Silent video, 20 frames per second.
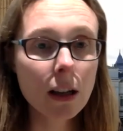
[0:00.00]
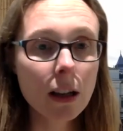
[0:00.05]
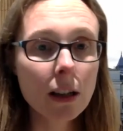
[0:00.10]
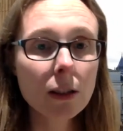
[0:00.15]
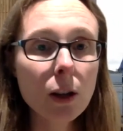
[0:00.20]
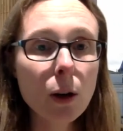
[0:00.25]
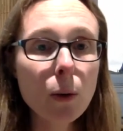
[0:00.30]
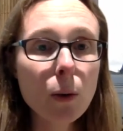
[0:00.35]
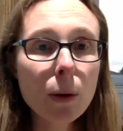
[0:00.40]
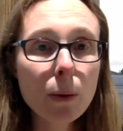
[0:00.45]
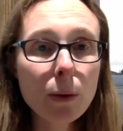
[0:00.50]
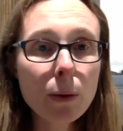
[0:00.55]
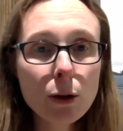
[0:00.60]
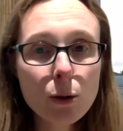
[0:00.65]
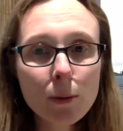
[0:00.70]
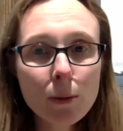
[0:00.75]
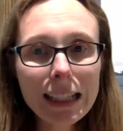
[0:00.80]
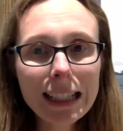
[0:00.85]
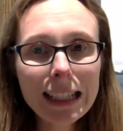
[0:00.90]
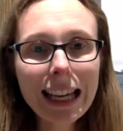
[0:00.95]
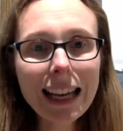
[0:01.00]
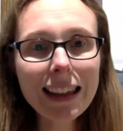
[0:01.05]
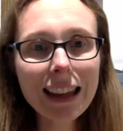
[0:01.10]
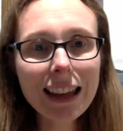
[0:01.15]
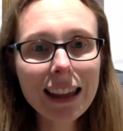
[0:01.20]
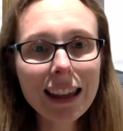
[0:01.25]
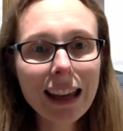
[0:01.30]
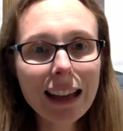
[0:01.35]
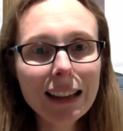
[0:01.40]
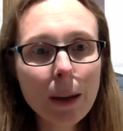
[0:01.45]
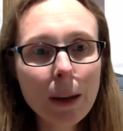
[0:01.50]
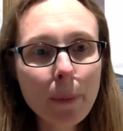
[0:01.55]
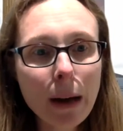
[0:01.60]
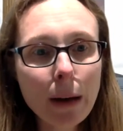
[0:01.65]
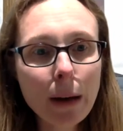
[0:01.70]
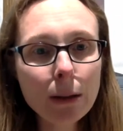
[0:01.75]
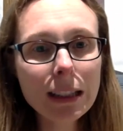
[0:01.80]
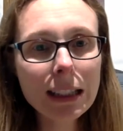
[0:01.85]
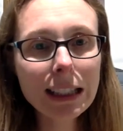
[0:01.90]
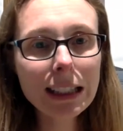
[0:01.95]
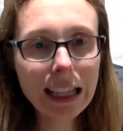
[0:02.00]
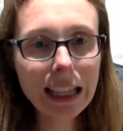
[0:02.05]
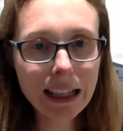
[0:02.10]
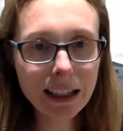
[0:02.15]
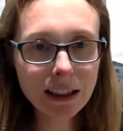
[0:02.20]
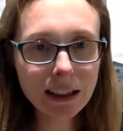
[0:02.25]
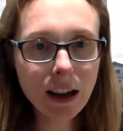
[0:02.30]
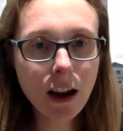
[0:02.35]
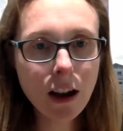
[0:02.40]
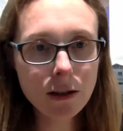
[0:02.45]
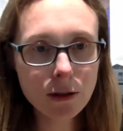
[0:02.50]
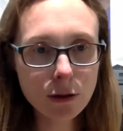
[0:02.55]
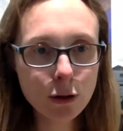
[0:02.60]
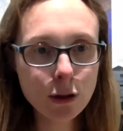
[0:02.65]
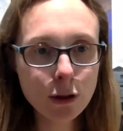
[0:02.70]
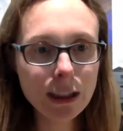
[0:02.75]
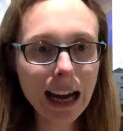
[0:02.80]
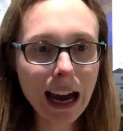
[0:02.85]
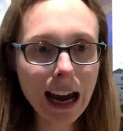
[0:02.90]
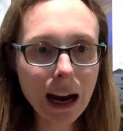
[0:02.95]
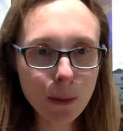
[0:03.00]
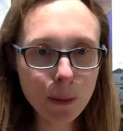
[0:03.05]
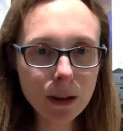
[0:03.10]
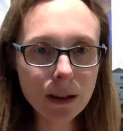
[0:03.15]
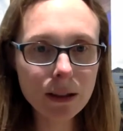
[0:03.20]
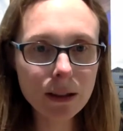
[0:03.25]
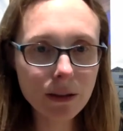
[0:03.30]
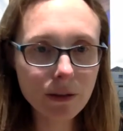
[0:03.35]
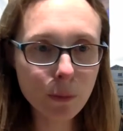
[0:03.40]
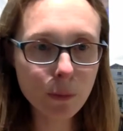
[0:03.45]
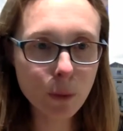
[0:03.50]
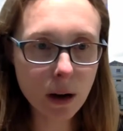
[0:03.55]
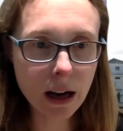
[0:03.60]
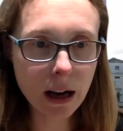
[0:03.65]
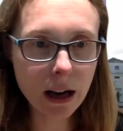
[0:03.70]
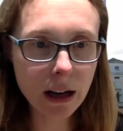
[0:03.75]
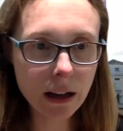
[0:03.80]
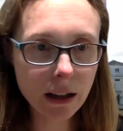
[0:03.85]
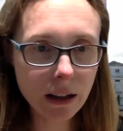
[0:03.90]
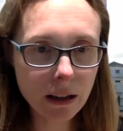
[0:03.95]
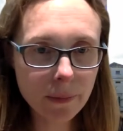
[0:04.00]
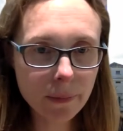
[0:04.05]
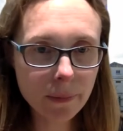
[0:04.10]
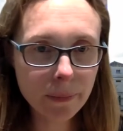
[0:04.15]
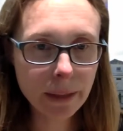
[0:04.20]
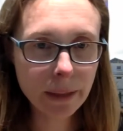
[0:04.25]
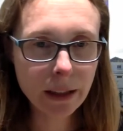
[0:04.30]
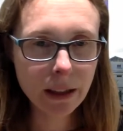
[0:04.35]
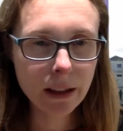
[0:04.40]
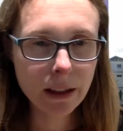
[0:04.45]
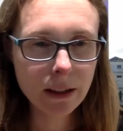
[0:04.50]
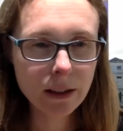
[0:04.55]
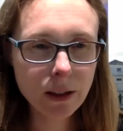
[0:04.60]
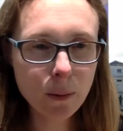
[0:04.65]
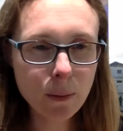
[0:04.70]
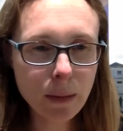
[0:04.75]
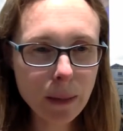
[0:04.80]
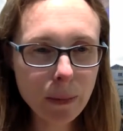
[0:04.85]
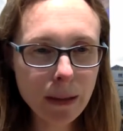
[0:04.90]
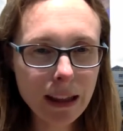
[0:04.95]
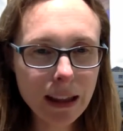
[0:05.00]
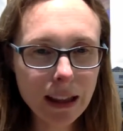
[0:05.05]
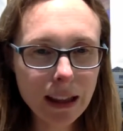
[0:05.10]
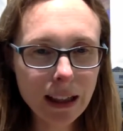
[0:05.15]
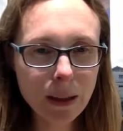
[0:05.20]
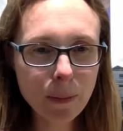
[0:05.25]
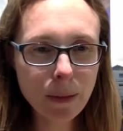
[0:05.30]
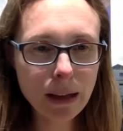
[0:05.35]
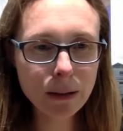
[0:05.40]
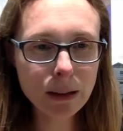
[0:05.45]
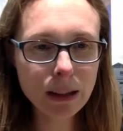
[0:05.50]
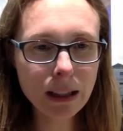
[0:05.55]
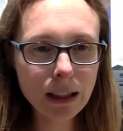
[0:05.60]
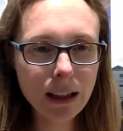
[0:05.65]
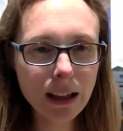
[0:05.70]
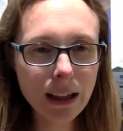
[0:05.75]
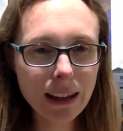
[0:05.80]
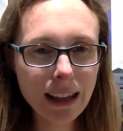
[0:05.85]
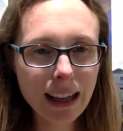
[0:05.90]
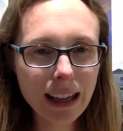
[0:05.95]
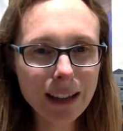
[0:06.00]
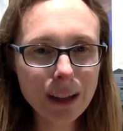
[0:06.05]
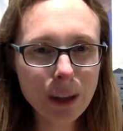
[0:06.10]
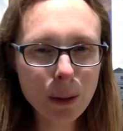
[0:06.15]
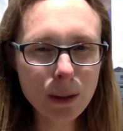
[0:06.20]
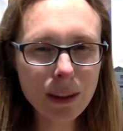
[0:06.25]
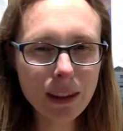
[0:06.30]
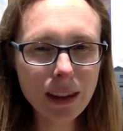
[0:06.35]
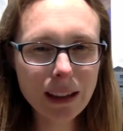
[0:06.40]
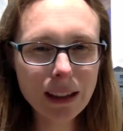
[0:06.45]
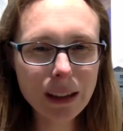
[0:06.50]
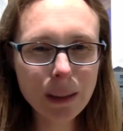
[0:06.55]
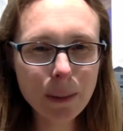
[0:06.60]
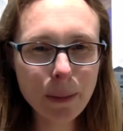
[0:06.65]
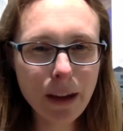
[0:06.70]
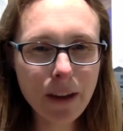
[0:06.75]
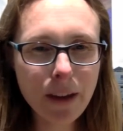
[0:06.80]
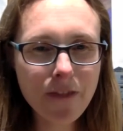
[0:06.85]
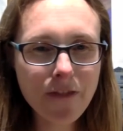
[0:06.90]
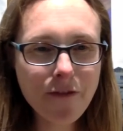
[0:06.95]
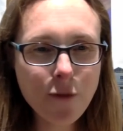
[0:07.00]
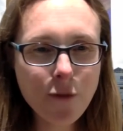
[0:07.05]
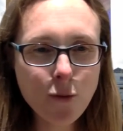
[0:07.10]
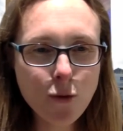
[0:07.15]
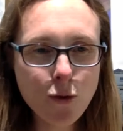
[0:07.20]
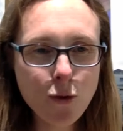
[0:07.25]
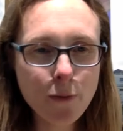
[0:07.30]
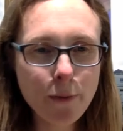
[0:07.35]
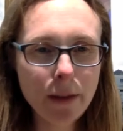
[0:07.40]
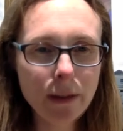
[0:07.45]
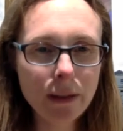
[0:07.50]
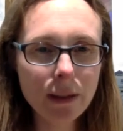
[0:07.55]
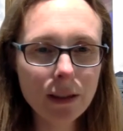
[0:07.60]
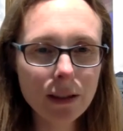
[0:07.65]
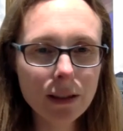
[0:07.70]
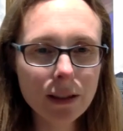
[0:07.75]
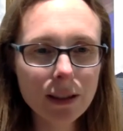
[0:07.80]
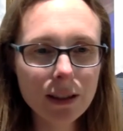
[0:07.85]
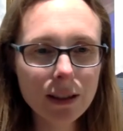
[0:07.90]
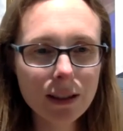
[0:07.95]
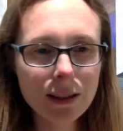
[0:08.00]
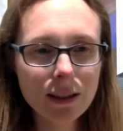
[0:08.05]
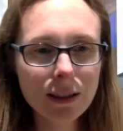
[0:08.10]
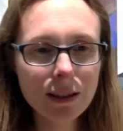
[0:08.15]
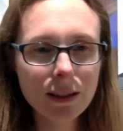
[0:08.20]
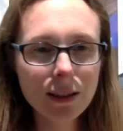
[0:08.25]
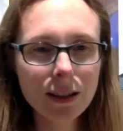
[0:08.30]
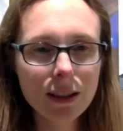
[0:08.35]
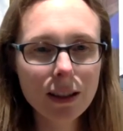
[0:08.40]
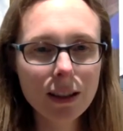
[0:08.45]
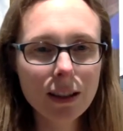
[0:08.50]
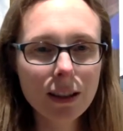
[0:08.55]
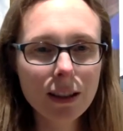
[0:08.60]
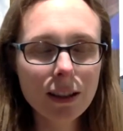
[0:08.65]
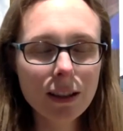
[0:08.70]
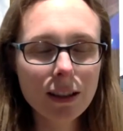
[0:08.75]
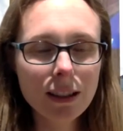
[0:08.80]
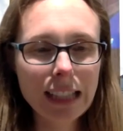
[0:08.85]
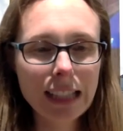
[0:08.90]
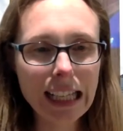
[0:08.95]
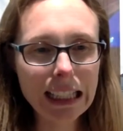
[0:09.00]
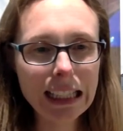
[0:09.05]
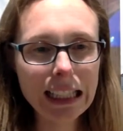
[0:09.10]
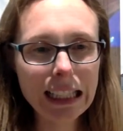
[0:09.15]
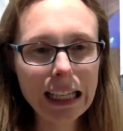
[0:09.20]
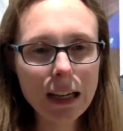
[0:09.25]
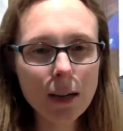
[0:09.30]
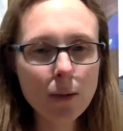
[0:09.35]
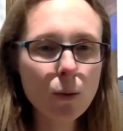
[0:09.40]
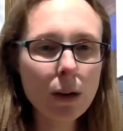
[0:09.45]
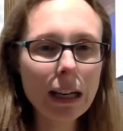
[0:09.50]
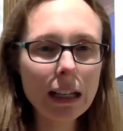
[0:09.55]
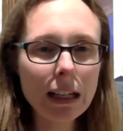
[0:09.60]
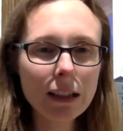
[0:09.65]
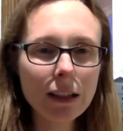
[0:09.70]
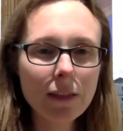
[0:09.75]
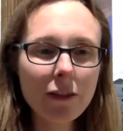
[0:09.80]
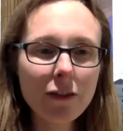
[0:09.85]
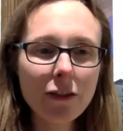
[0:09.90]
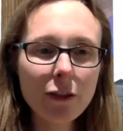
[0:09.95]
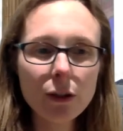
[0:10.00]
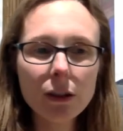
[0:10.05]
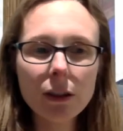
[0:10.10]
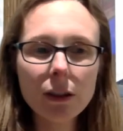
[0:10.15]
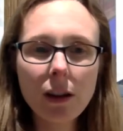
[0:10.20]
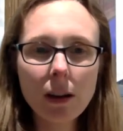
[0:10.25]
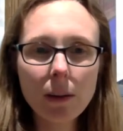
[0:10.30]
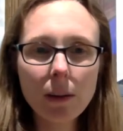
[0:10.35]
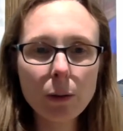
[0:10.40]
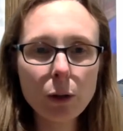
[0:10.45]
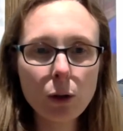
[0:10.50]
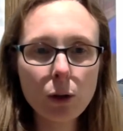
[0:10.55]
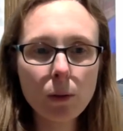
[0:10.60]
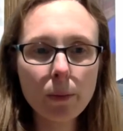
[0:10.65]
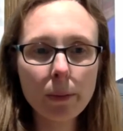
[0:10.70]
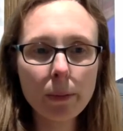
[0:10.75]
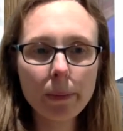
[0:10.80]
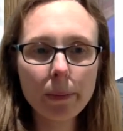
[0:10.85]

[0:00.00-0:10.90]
So we would normally say that that's about 600 hours of work. So maybe think about it like that. So that's about 4 months, 16 weeks of a full-time job.